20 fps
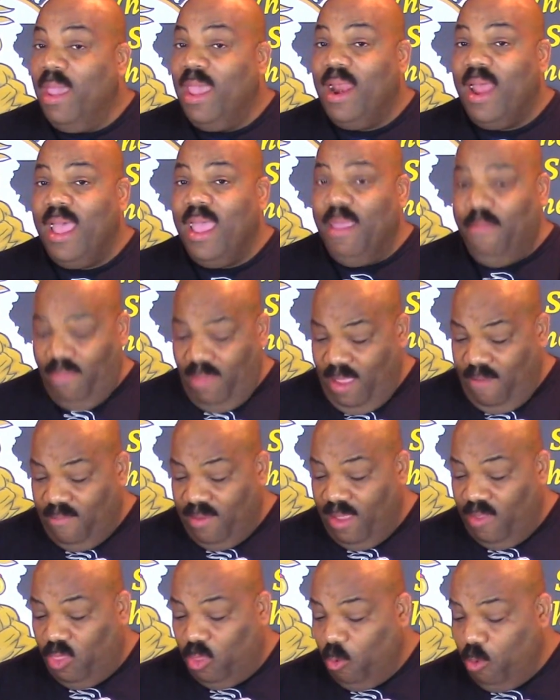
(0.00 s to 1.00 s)
Man, I am
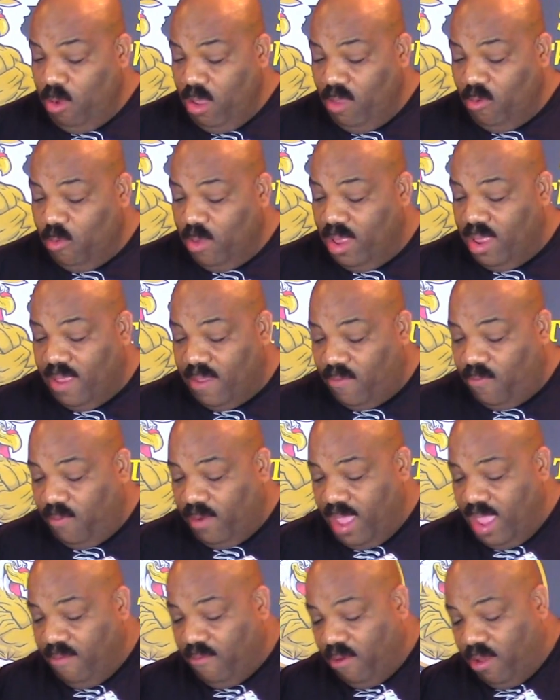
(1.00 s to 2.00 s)
definitely thrilled with this
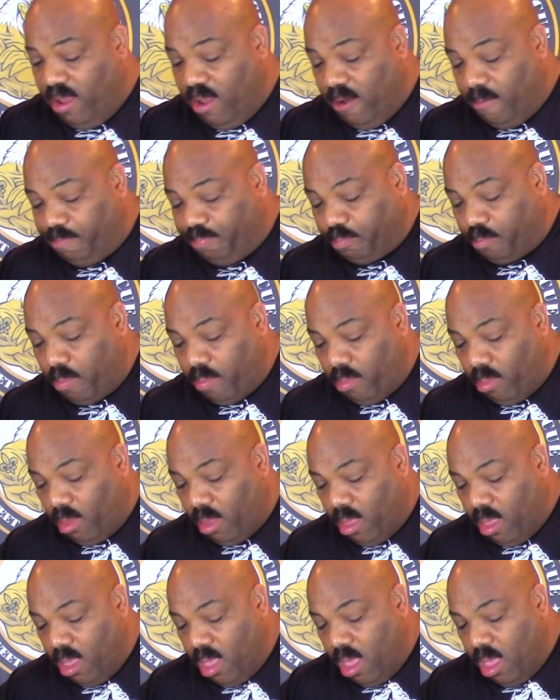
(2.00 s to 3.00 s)
flavor here.
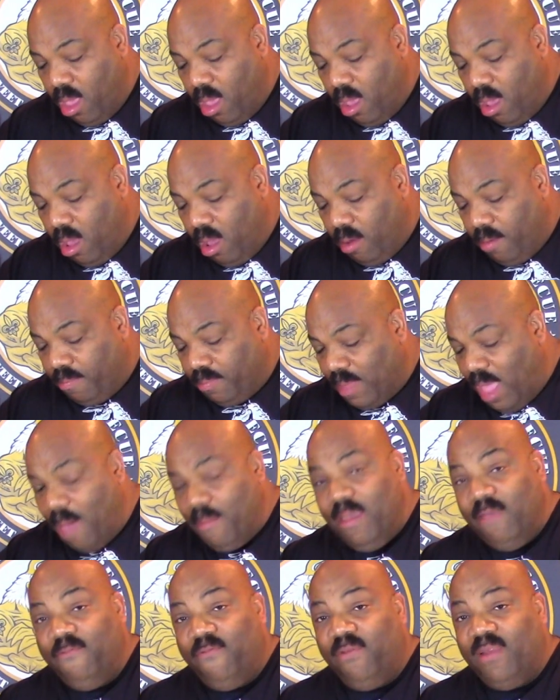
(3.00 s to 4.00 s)

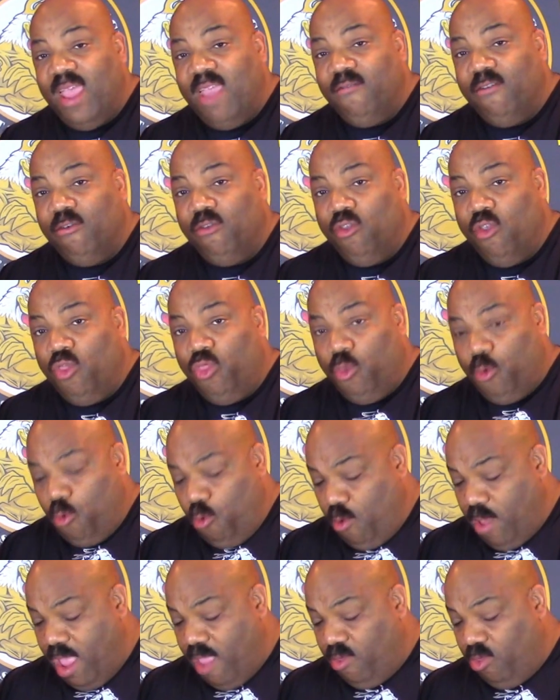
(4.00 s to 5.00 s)
I mean flavor
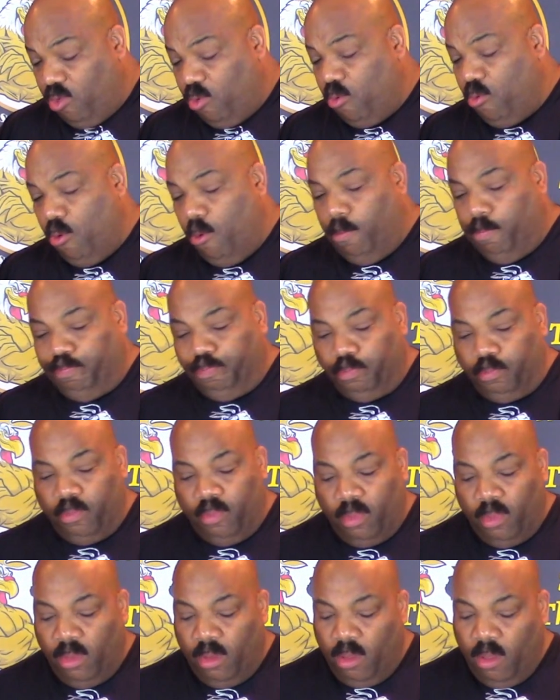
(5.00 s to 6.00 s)
through and through.
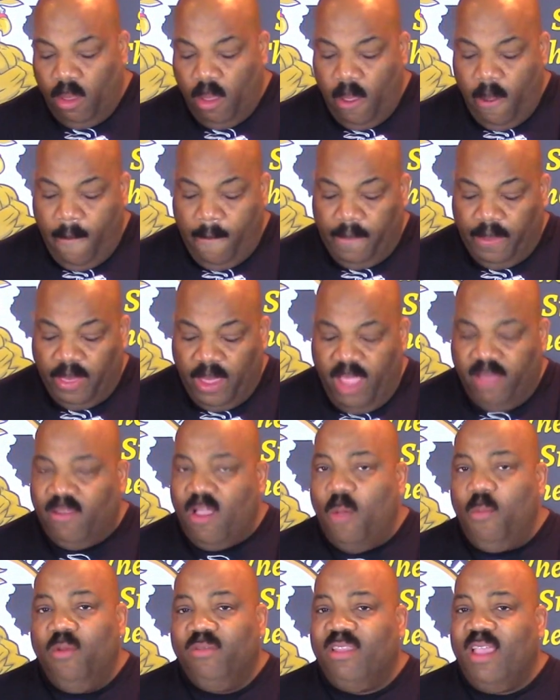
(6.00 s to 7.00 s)

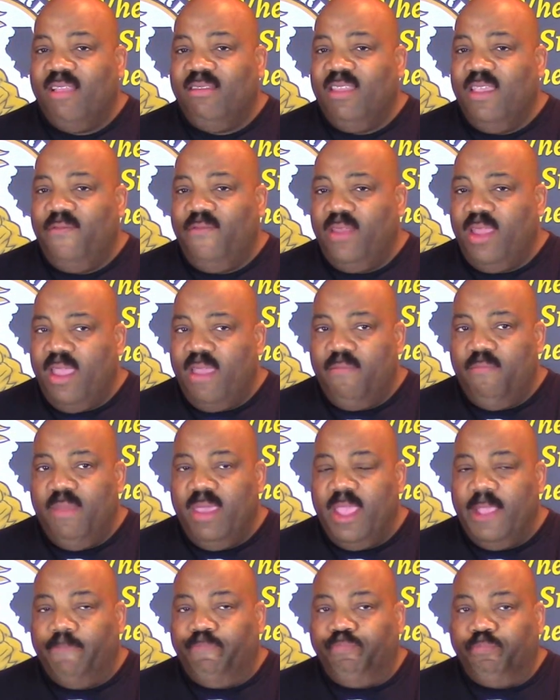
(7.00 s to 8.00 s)
It's almost as if it
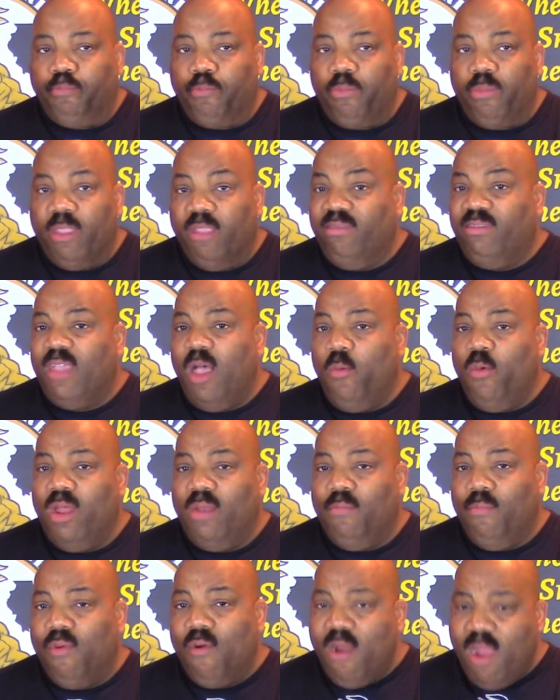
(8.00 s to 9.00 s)
had been
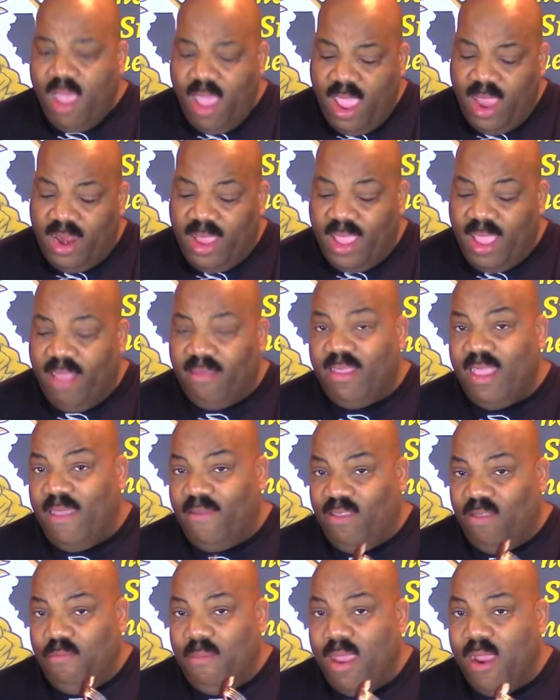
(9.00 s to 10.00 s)
somewhat brined, I
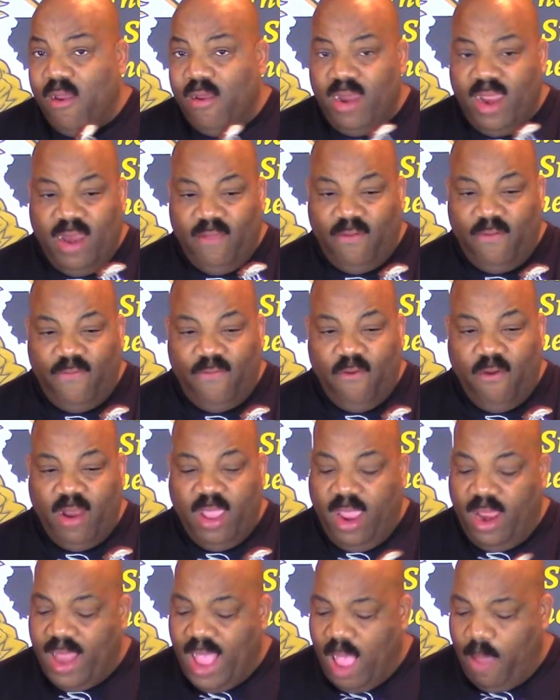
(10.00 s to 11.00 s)
guess, as it marinated for
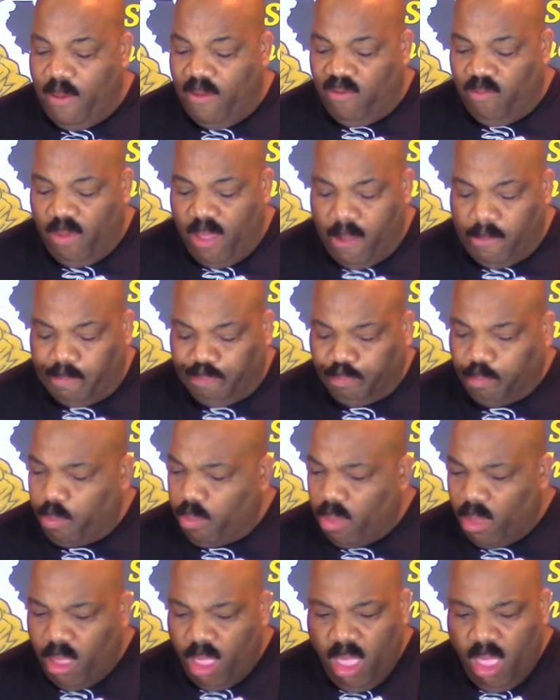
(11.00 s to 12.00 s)
48 hours, but